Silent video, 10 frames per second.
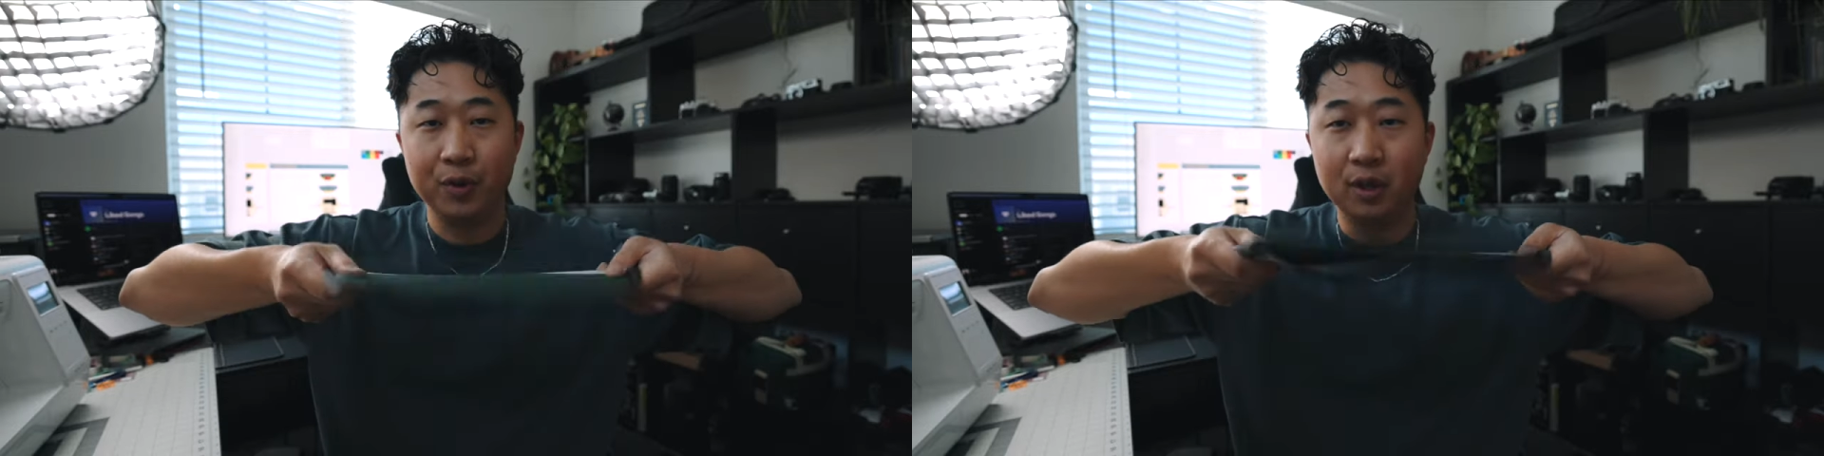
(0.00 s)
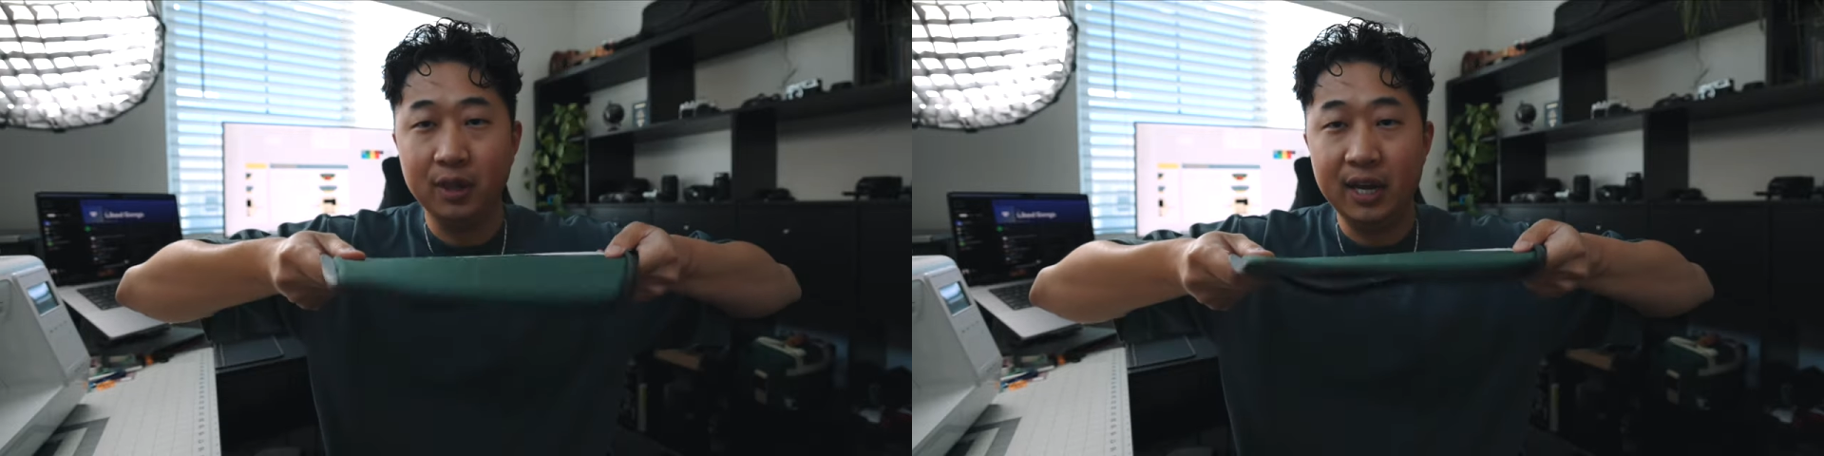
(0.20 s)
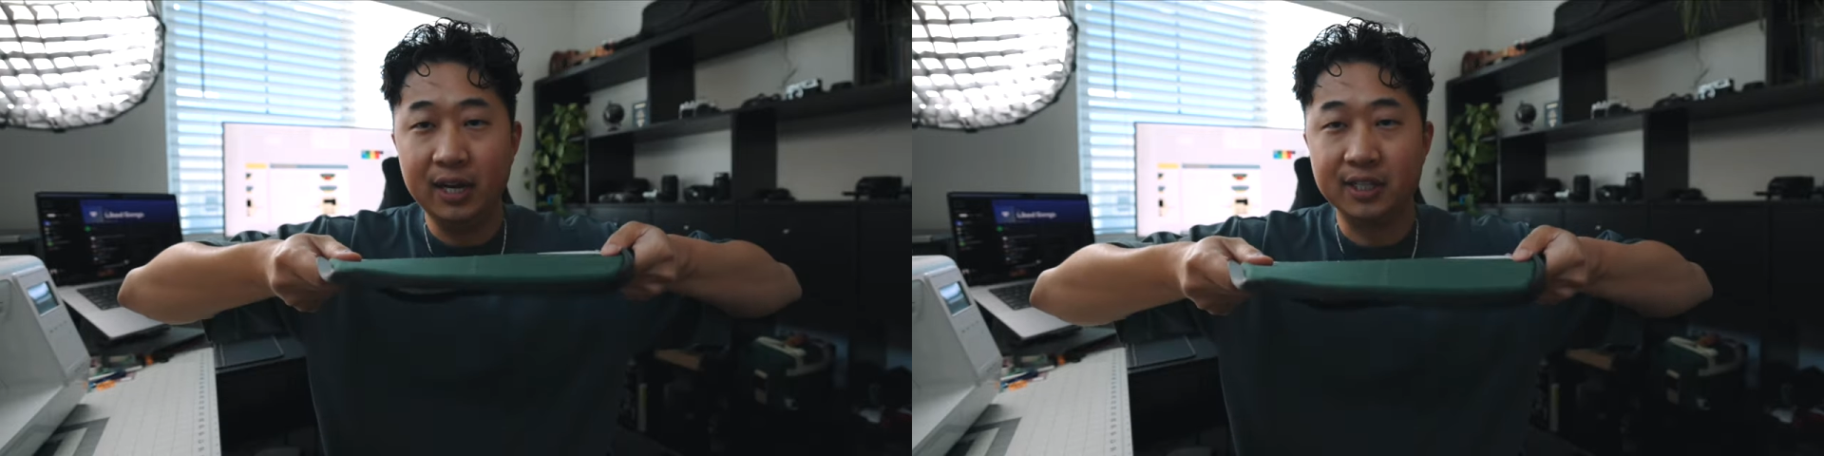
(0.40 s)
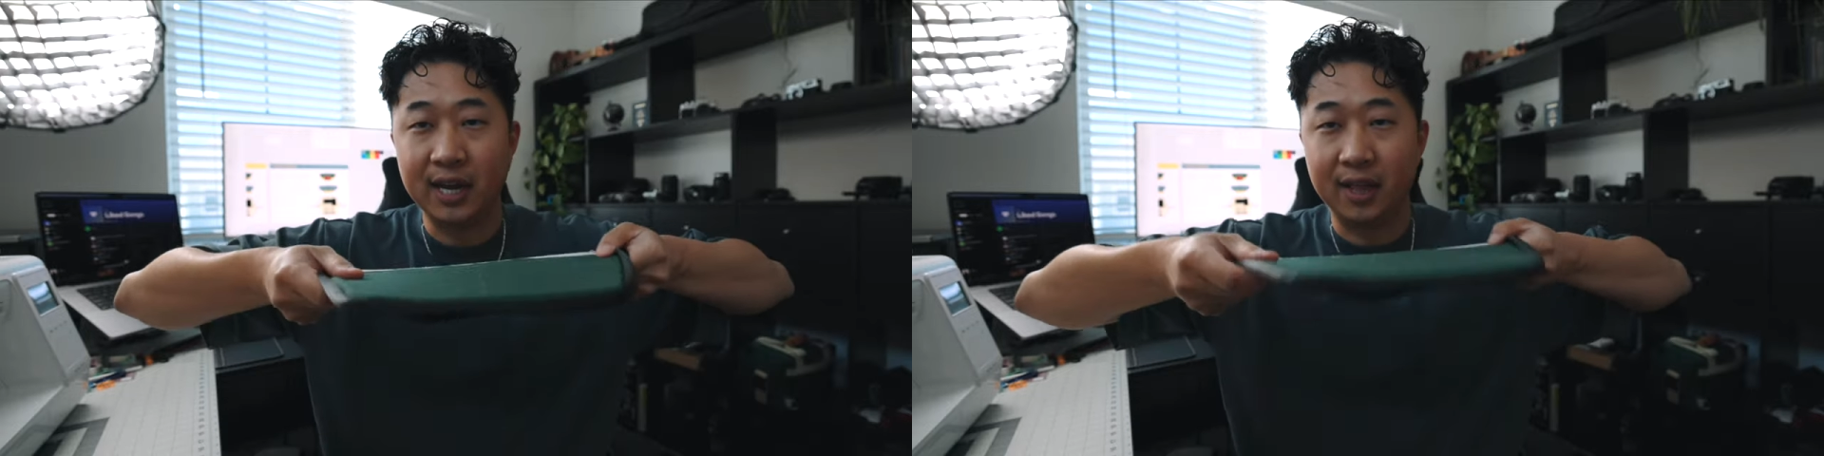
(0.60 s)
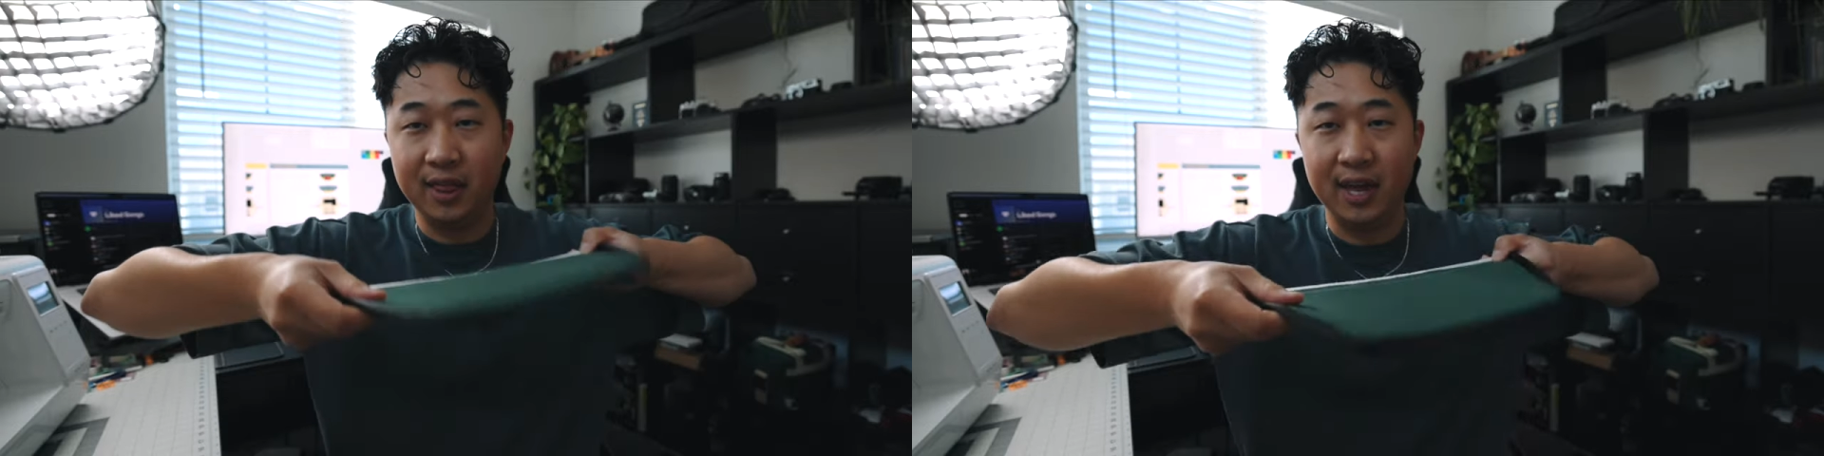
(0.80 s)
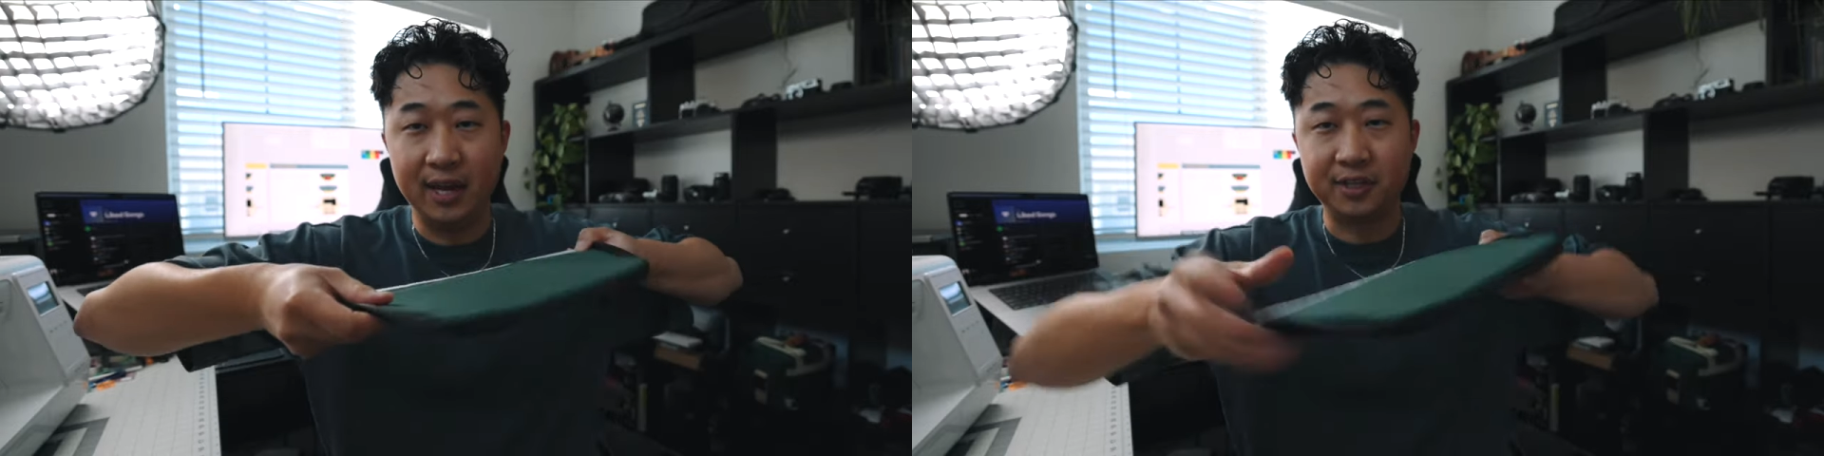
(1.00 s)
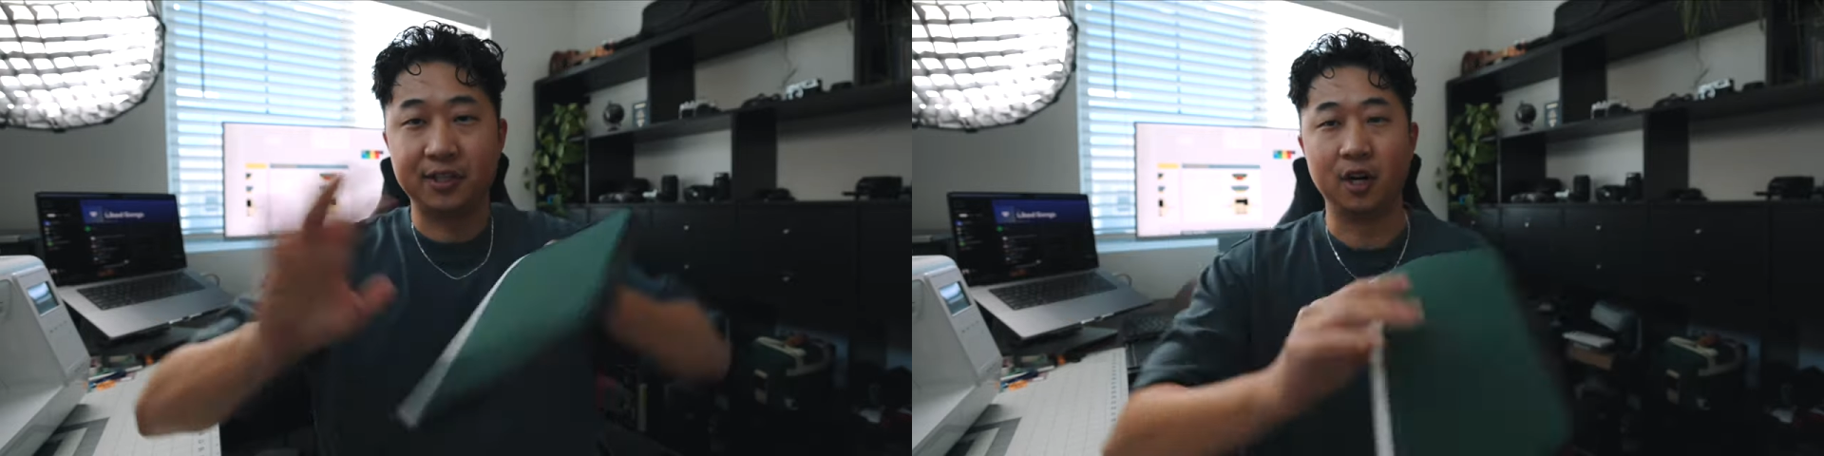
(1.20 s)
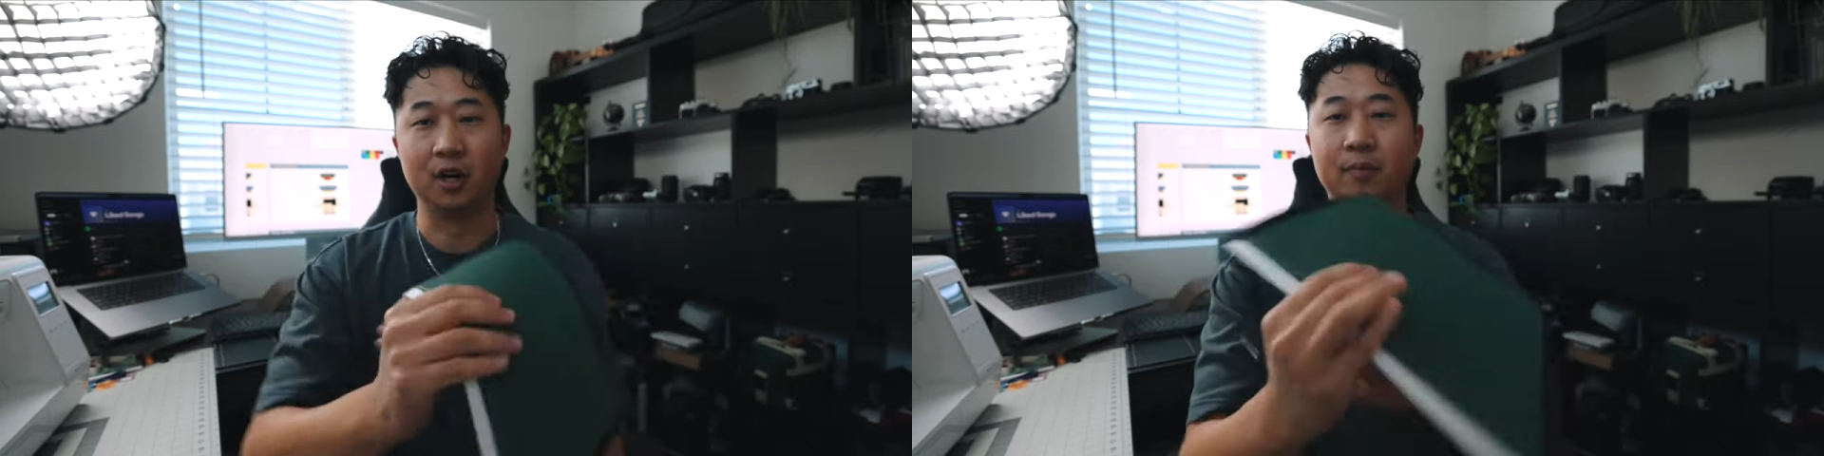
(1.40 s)
when the lid is like
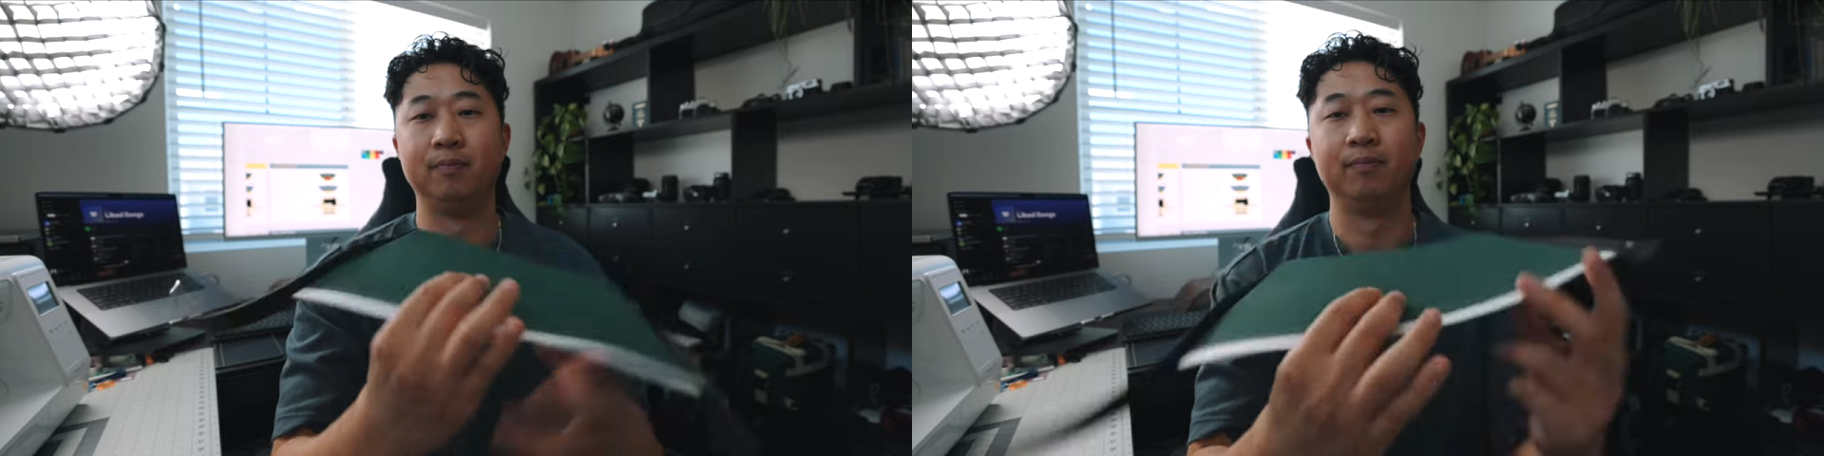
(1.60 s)
this, or